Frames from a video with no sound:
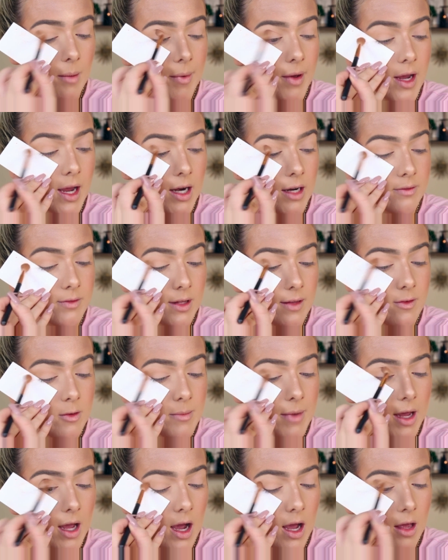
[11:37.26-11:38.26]
but kind of
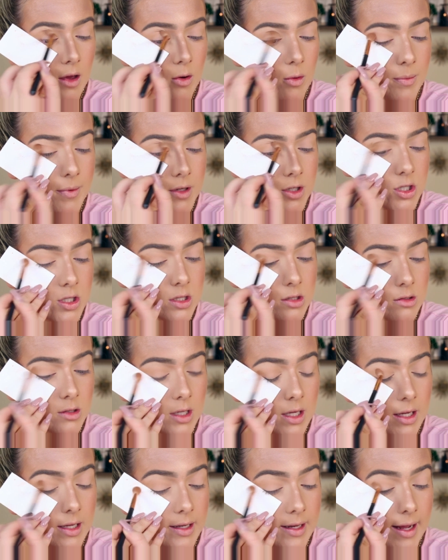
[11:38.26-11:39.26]
leaving my eye open, just
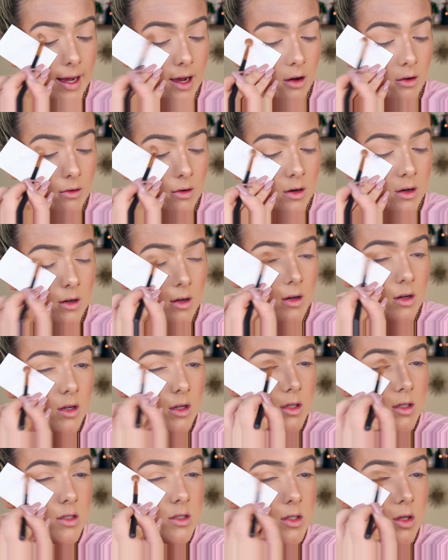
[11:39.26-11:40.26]
looking down.
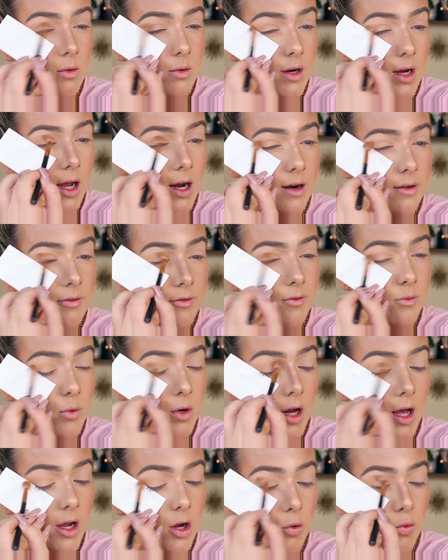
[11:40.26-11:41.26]
So
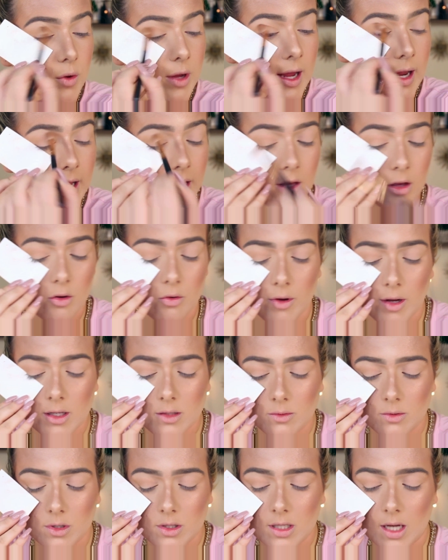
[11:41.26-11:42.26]
we're not creating a
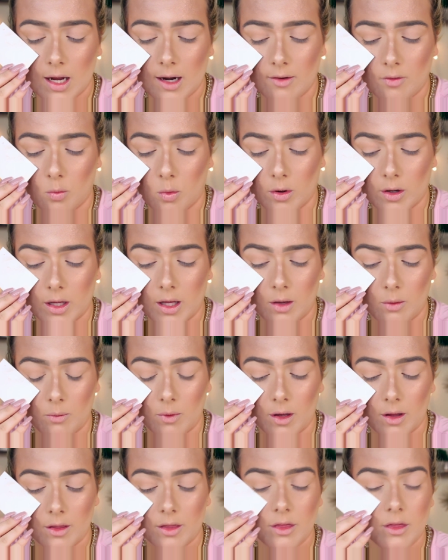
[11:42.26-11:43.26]
crease, we're just kind of working
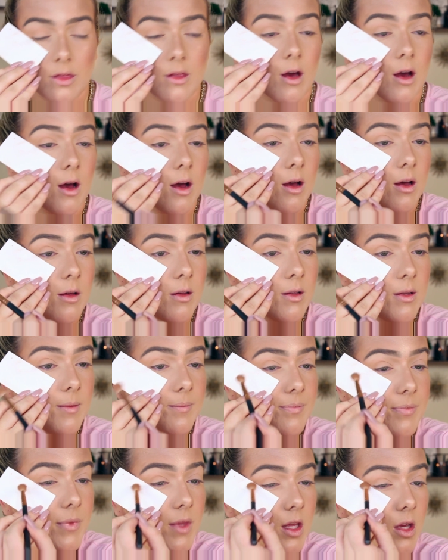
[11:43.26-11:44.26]
with
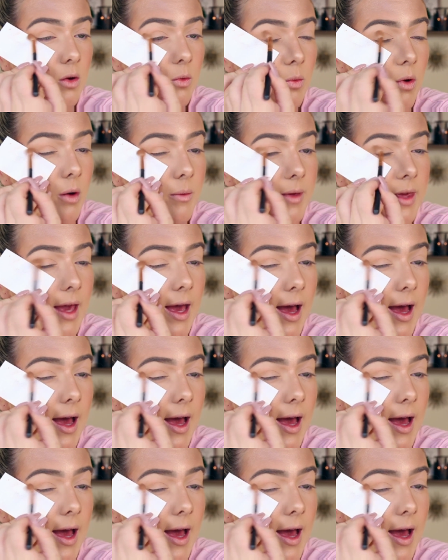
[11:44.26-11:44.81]
what we